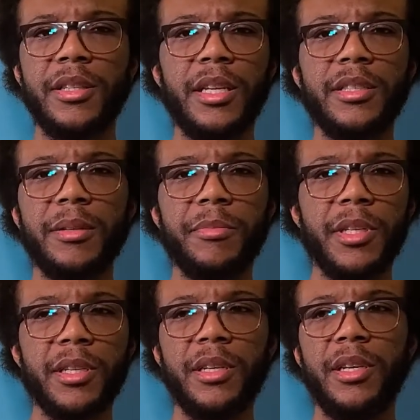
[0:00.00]

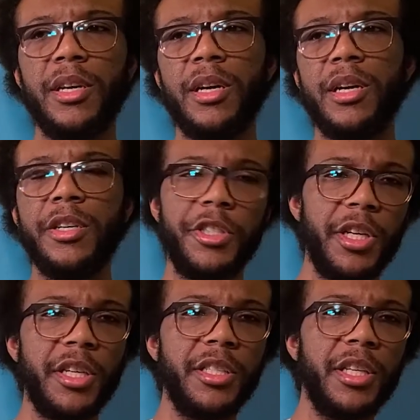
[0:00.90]
something.
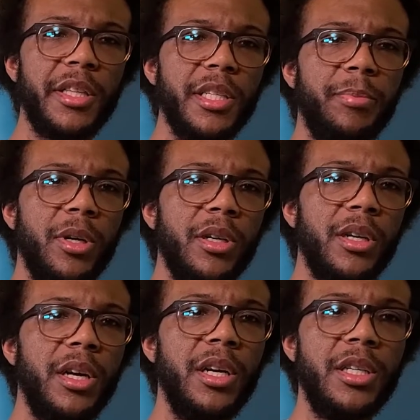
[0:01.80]
Jenny is in this
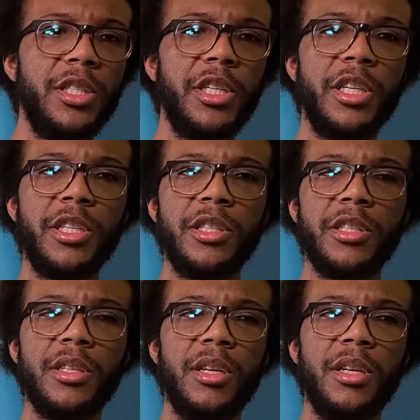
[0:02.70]
book. She is